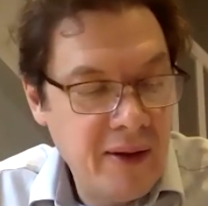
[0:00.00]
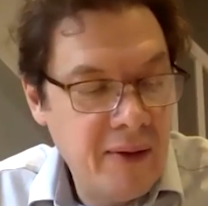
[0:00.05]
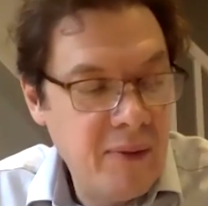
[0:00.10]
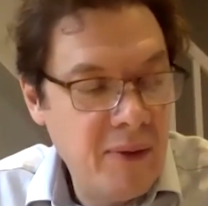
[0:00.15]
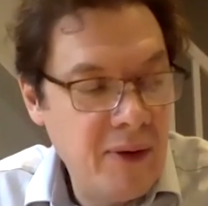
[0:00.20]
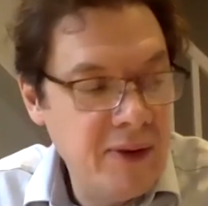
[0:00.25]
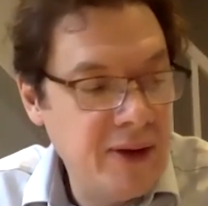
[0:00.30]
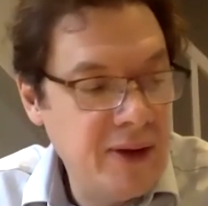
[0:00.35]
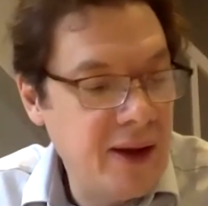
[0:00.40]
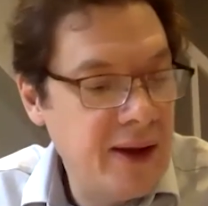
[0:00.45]

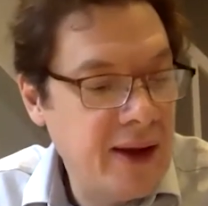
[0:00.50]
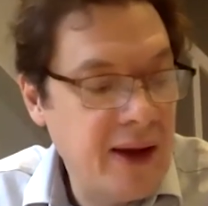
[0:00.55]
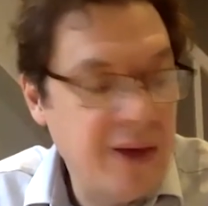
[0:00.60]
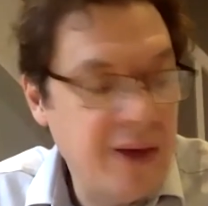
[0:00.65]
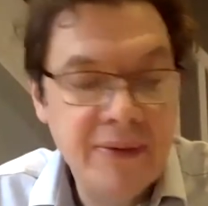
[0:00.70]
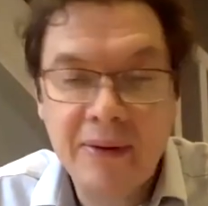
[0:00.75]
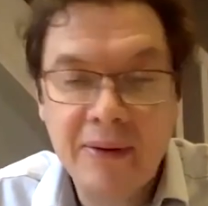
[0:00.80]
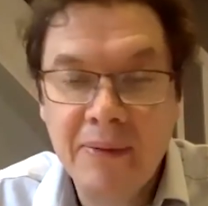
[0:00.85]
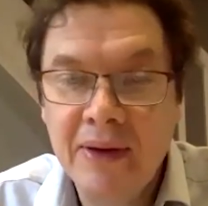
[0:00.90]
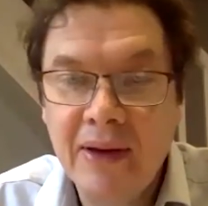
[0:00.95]
And one
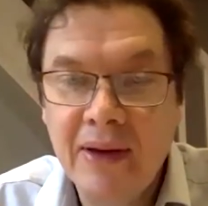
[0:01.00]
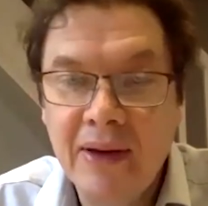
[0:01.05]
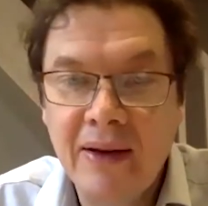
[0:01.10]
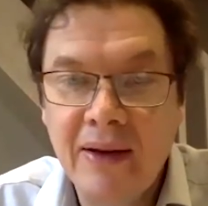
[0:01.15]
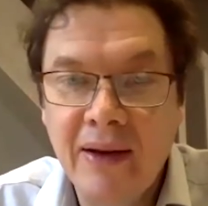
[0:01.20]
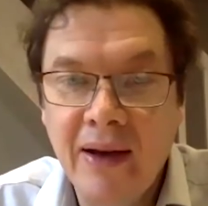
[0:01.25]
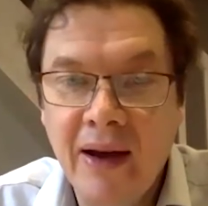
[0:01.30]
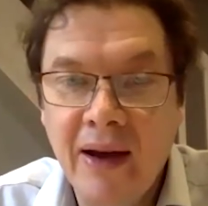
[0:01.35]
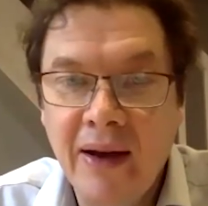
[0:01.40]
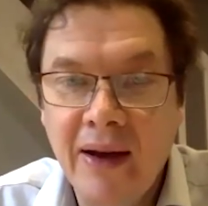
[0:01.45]
day he came to
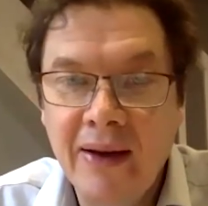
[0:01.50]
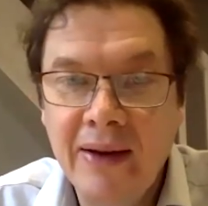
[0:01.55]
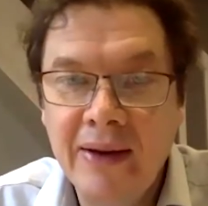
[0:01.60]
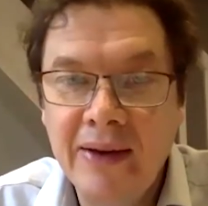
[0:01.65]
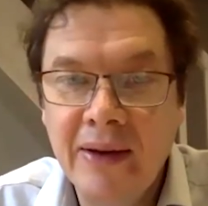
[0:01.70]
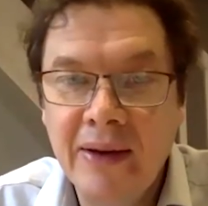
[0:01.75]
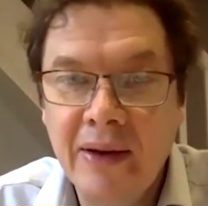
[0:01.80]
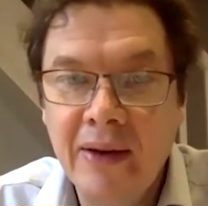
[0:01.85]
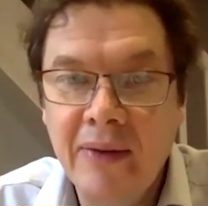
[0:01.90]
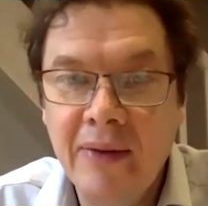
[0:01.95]
me and said,
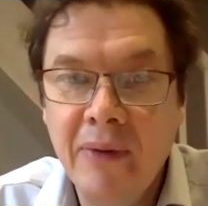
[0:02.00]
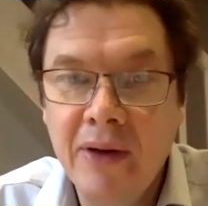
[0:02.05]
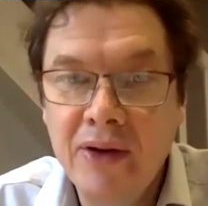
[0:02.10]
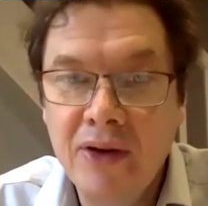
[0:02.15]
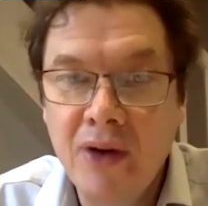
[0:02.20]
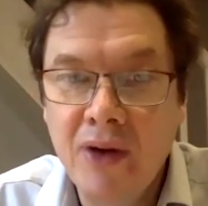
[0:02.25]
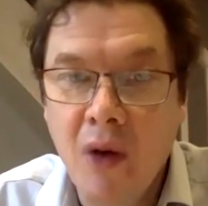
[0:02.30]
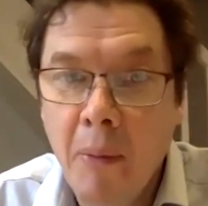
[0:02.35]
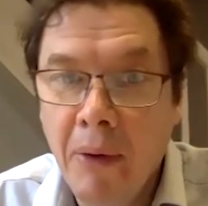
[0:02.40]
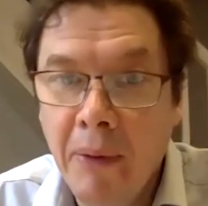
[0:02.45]
I need to
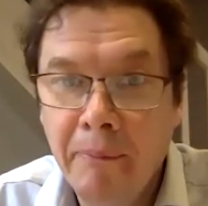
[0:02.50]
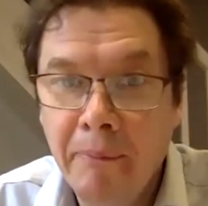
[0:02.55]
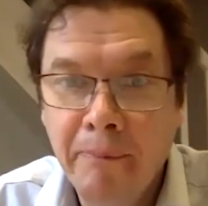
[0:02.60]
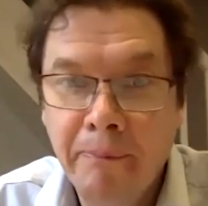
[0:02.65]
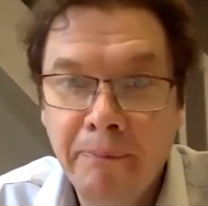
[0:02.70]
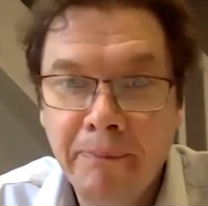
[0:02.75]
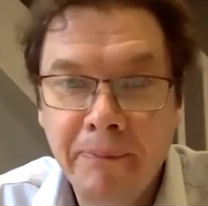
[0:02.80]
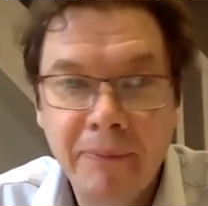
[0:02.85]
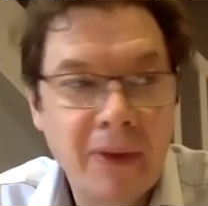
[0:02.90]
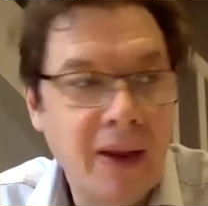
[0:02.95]
leave my job.
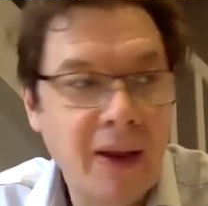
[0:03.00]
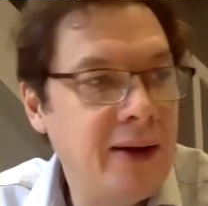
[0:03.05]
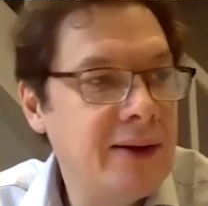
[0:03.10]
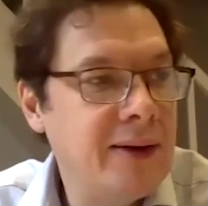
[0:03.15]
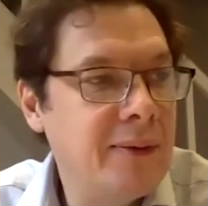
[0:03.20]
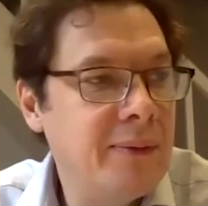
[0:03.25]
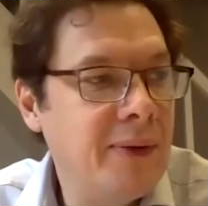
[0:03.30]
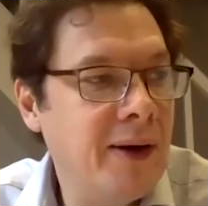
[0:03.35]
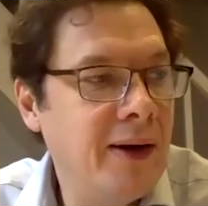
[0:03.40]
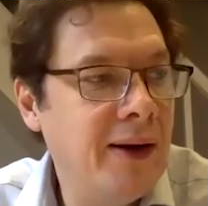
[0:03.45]

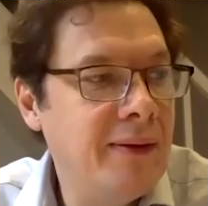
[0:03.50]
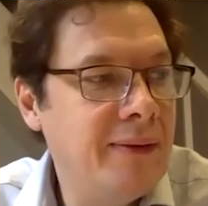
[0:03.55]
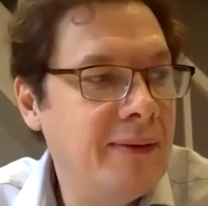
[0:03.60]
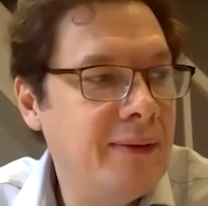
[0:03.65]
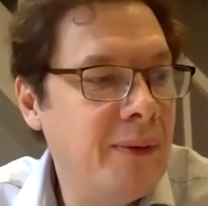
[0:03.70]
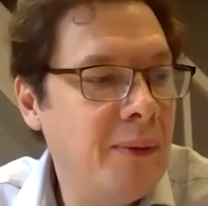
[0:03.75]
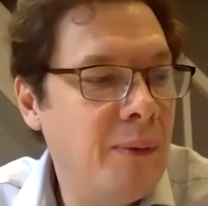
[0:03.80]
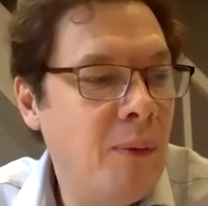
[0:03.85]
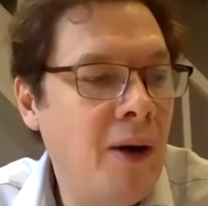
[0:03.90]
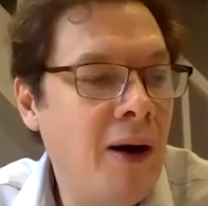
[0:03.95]
I said,
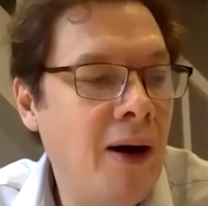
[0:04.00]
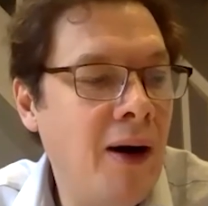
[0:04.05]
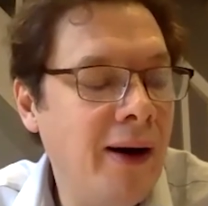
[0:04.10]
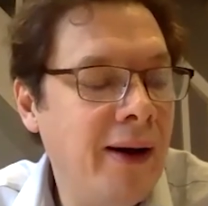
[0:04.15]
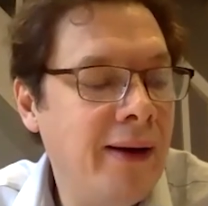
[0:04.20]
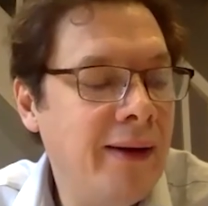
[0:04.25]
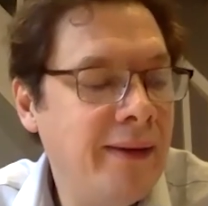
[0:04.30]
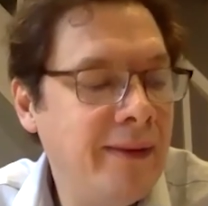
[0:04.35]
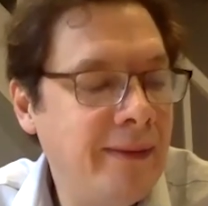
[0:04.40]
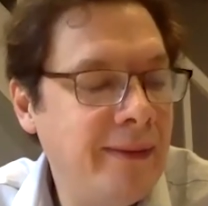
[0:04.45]
well,
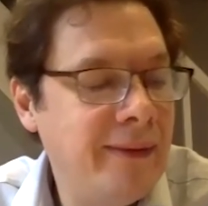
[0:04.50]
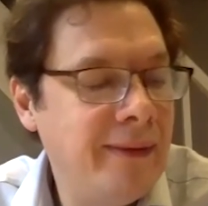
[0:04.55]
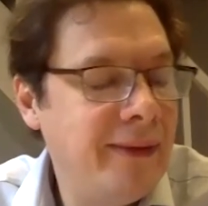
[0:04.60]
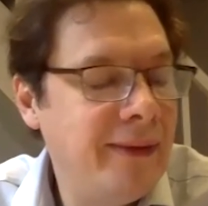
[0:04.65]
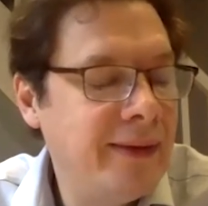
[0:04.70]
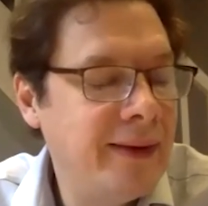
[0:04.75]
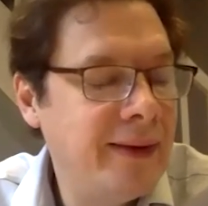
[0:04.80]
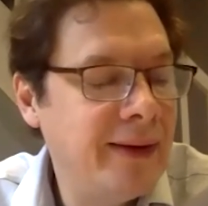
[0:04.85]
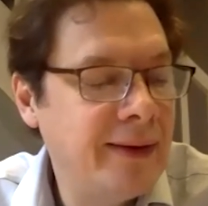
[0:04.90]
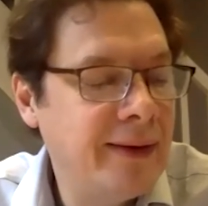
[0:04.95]
why?
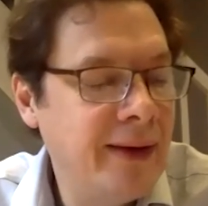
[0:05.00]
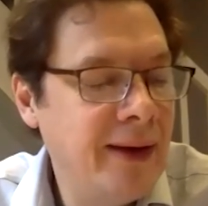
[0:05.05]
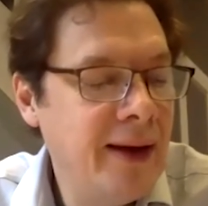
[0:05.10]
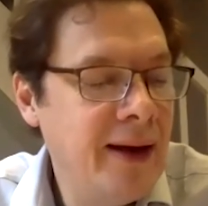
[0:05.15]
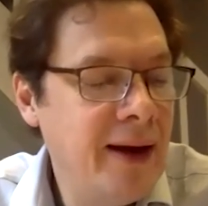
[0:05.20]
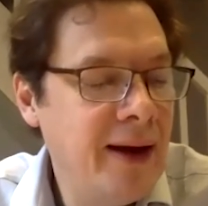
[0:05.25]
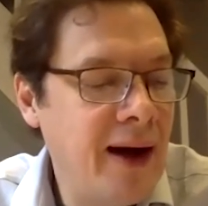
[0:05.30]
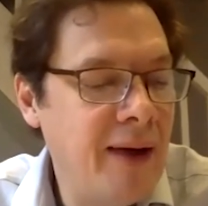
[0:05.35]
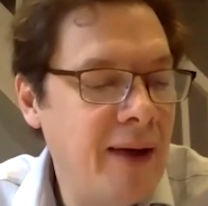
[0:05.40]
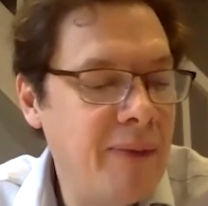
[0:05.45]
And he says,
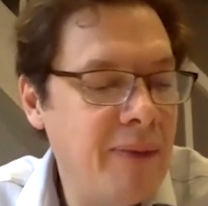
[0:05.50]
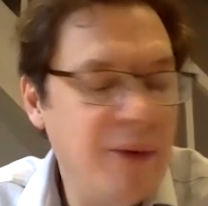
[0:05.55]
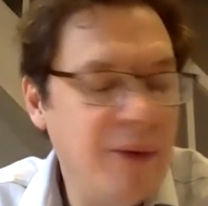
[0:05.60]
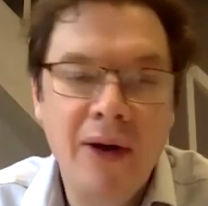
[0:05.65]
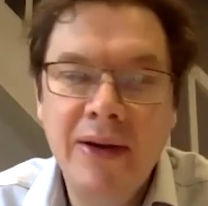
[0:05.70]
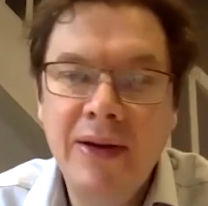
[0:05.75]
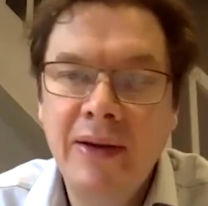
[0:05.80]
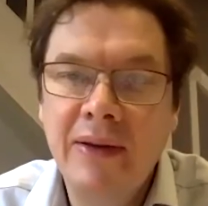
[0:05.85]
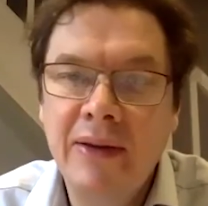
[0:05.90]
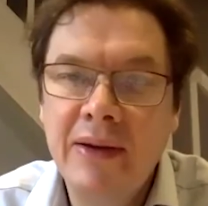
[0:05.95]
I've
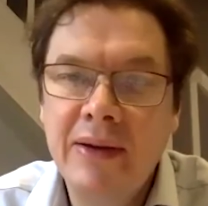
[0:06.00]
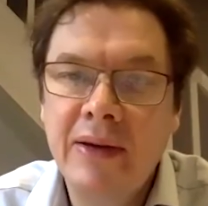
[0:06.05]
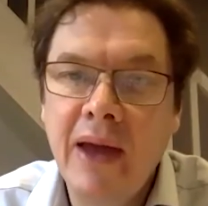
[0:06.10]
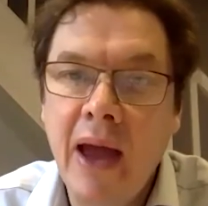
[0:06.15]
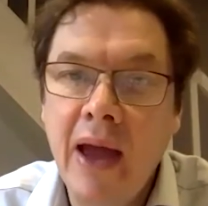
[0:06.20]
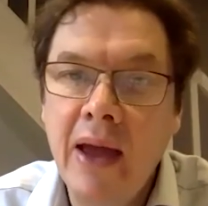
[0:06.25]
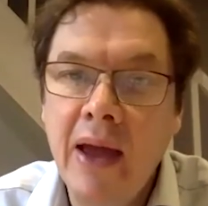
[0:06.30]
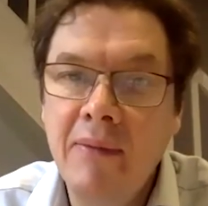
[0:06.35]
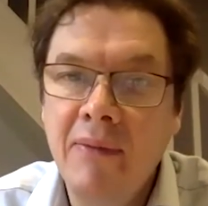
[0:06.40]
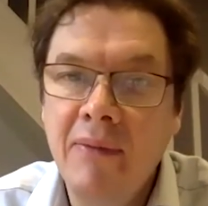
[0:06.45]
been writing this
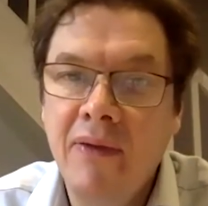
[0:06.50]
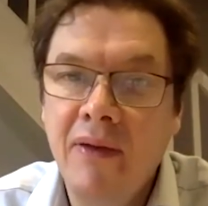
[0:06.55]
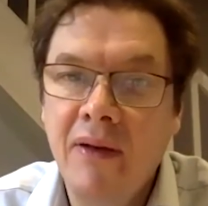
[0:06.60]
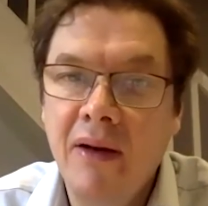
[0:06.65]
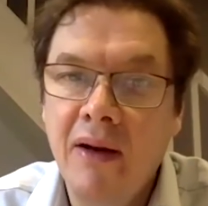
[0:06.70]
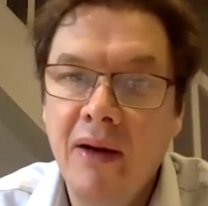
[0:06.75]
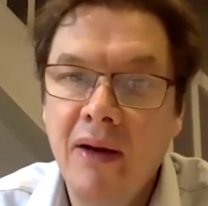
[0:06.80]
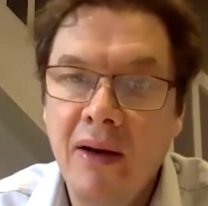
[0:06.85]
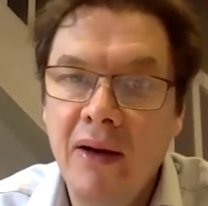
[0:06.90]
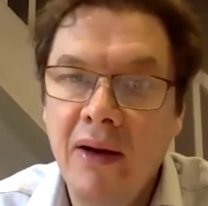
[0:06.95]
game
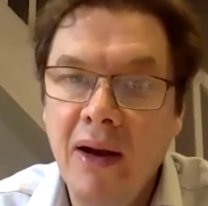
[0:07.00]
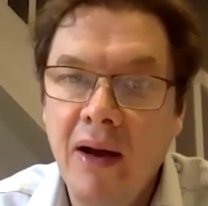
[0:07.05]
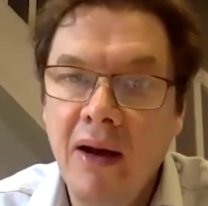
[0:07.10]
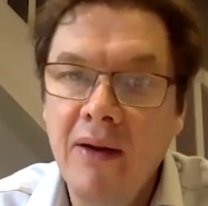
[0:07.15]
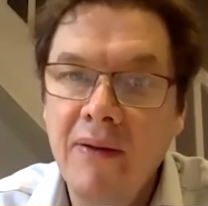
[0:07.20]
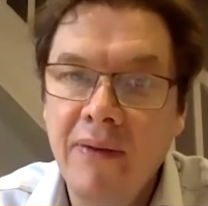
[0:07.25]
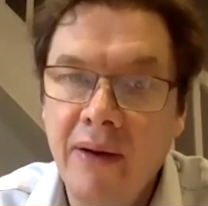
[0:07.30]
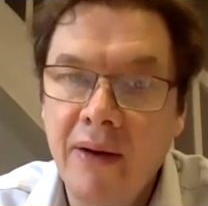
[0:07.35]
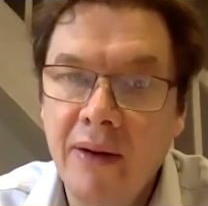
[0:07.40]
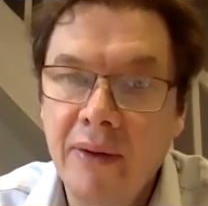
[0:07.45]
for an
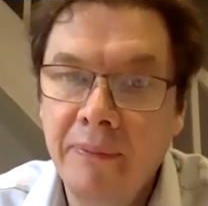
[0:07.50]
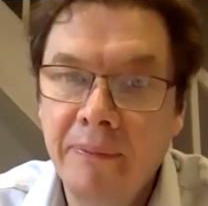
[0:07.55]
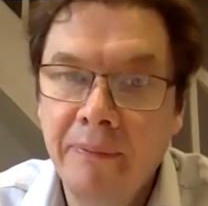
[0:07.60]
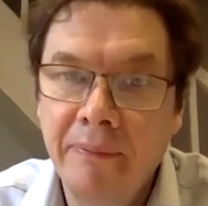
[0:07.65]
iPhone.